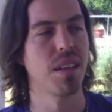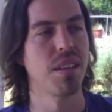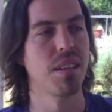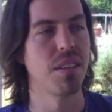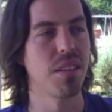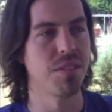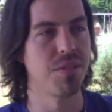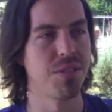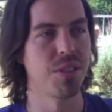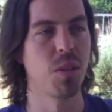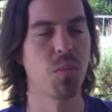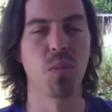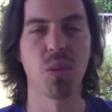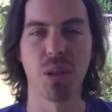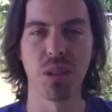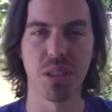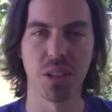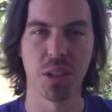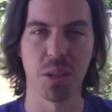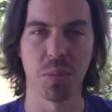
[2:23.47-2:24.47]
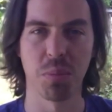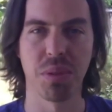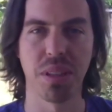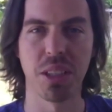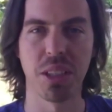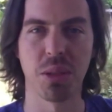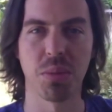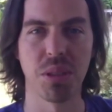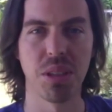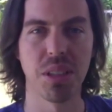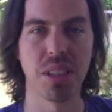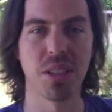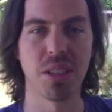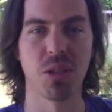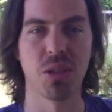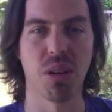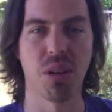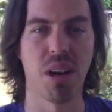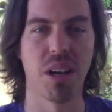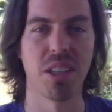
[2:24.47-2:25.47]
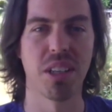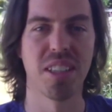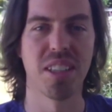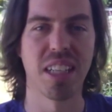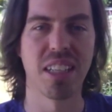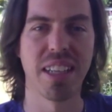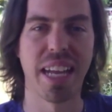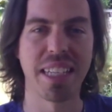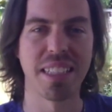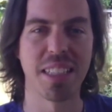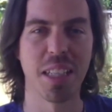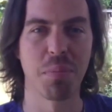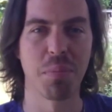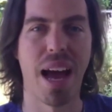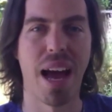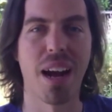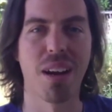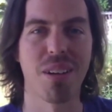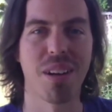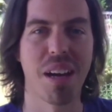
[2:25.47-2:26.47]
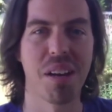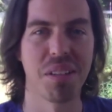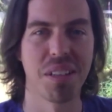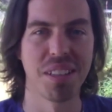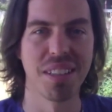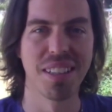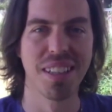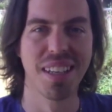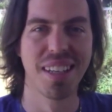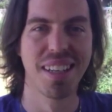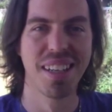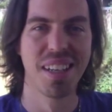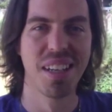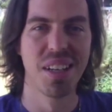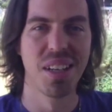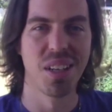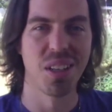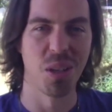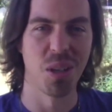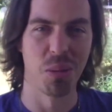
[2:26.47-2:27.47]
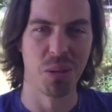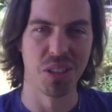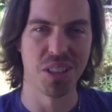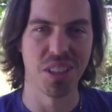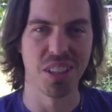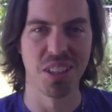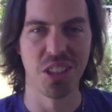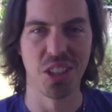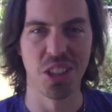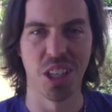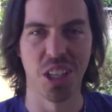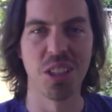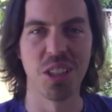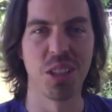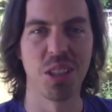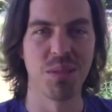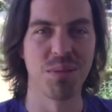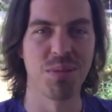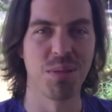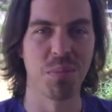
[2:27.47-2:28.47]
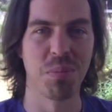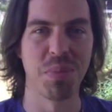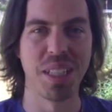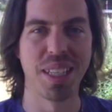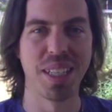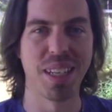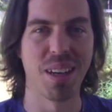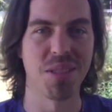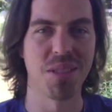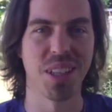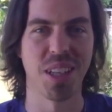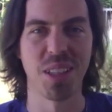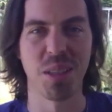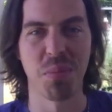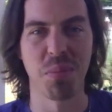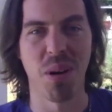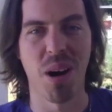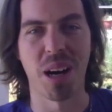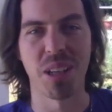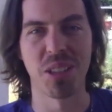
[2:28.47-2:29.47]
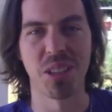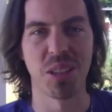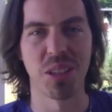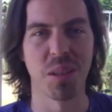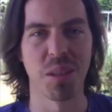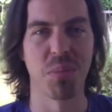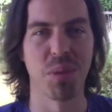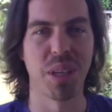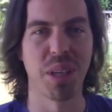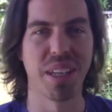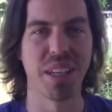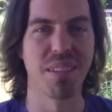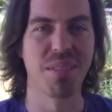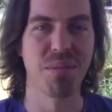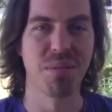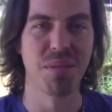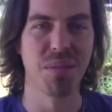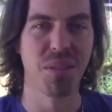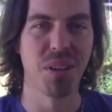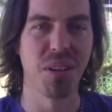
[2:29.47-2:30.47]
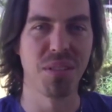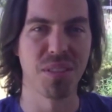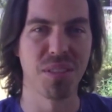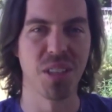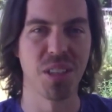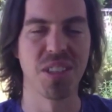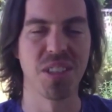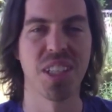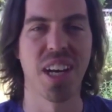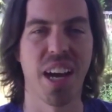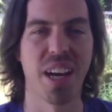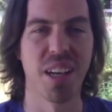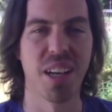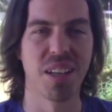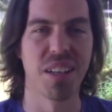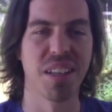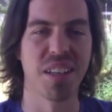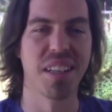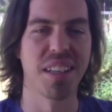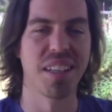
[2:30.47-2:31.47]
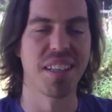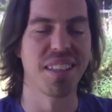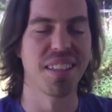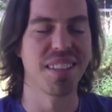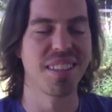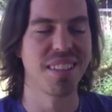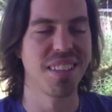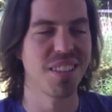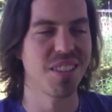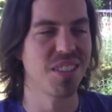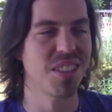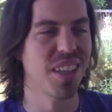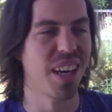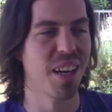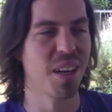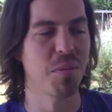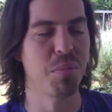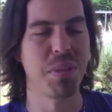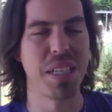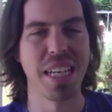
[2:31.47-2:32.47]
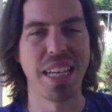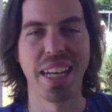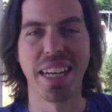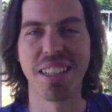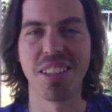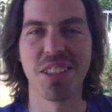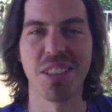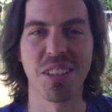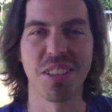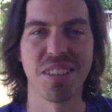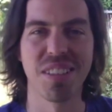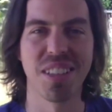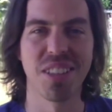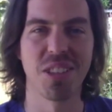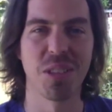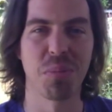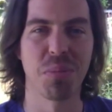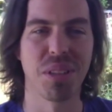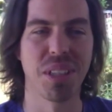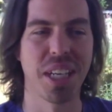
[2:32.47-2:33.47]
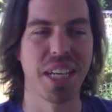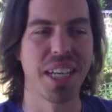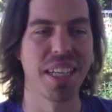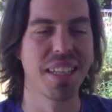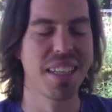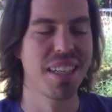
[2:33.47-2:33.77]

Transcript: the film world is a place where you can draw on an eclectic background. No one's going to judge you for being outside the box. You can bring your entire being into play.